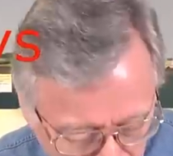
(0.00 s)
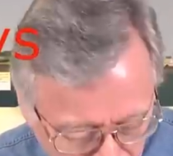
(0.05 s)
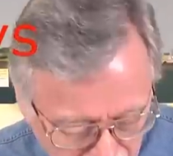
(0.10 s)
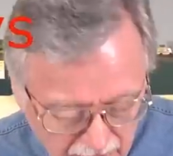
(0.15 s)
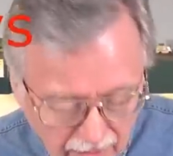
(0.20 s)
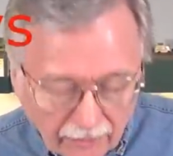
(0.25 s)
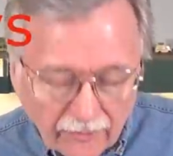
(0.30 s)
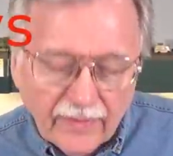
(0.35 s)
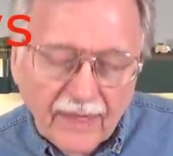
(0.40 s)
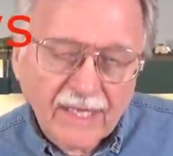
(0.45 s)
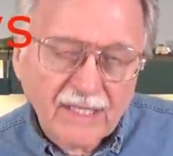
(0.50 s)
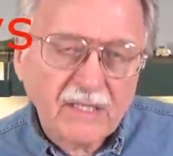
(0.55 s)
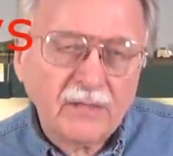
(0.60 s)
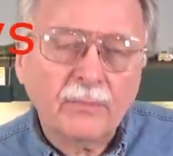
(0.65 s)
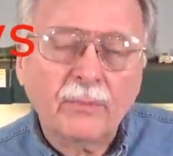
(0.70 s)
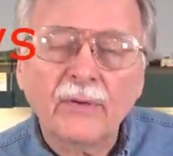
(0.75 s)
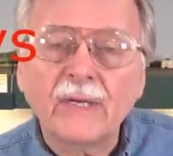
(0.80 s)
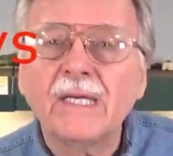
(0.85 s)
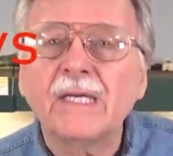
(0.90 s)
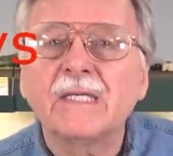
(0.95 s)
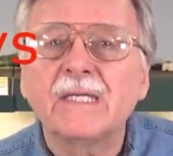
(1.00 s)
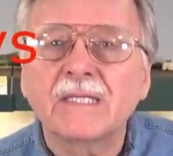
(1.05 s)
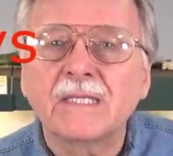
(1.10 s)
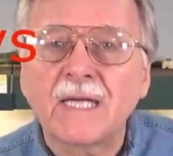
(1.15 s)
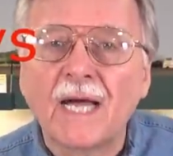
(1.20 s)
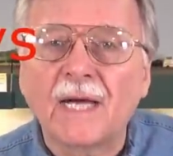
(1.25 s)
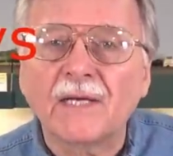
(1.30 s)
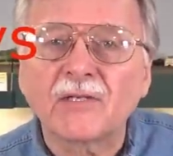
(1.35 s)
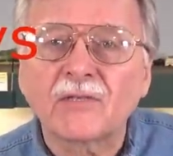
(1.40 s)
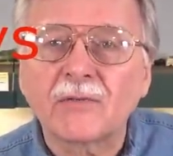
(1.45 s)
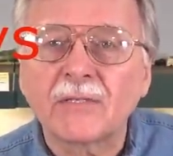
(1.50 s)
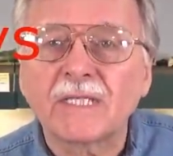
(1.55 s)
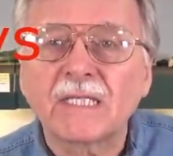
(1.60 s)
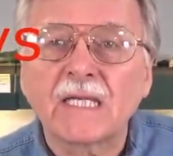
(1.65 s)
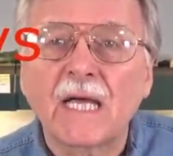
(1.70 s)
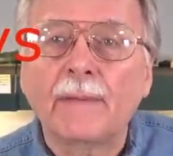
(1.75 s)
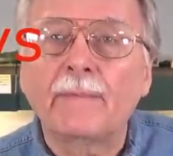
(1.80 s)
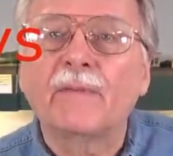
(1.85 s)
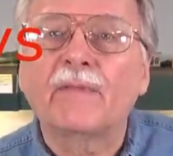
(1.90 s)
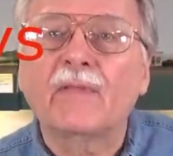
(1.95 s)
So that's a pretty disastrous
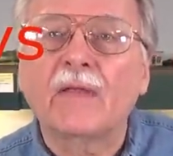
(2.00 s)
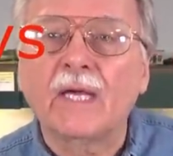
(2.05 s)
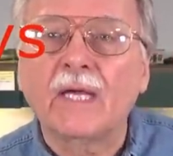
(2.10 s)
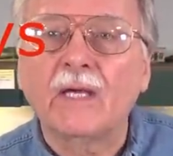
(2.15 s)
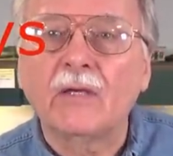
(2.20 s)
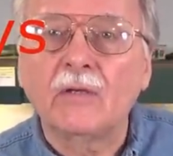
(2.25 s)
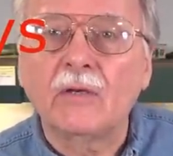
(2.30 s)
type of thing,